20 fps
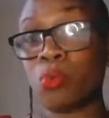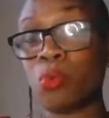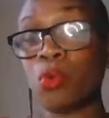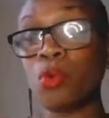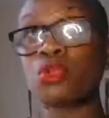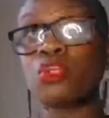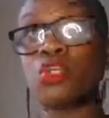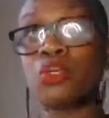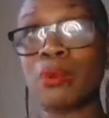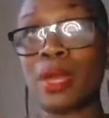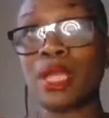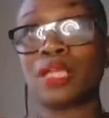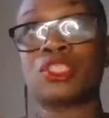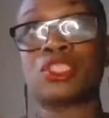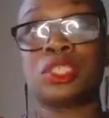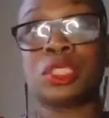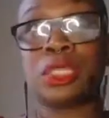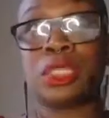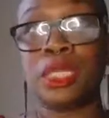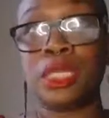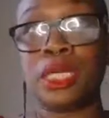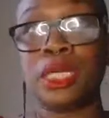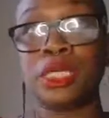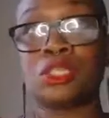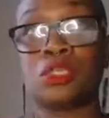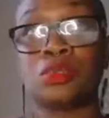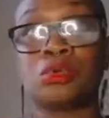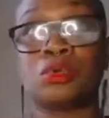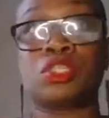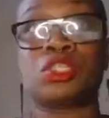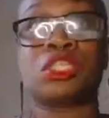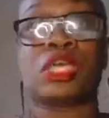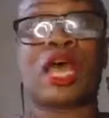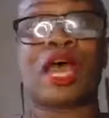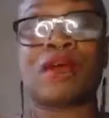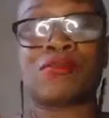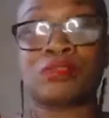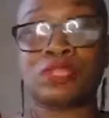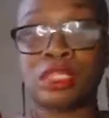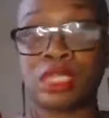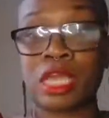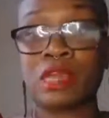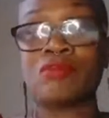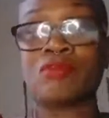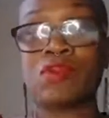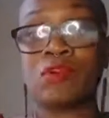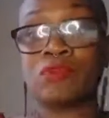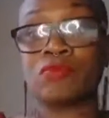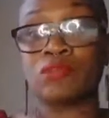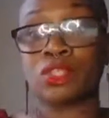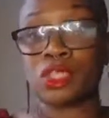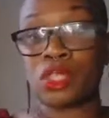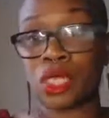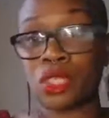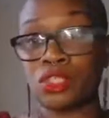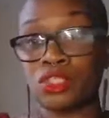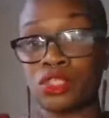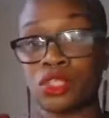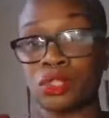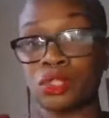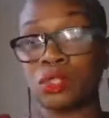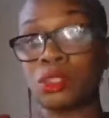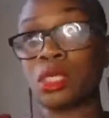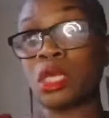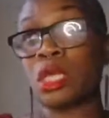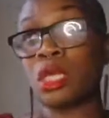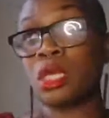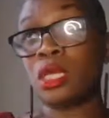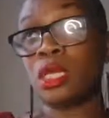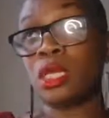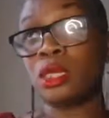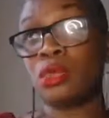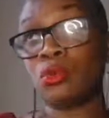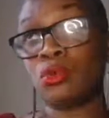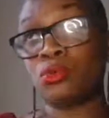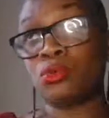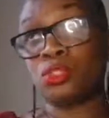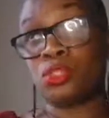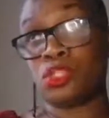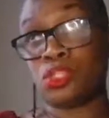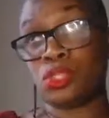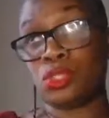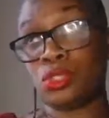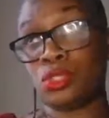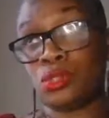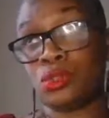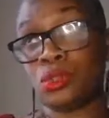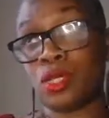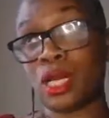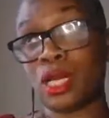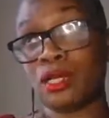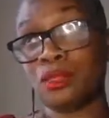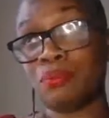what you actually need in order to have safe conversations, in order to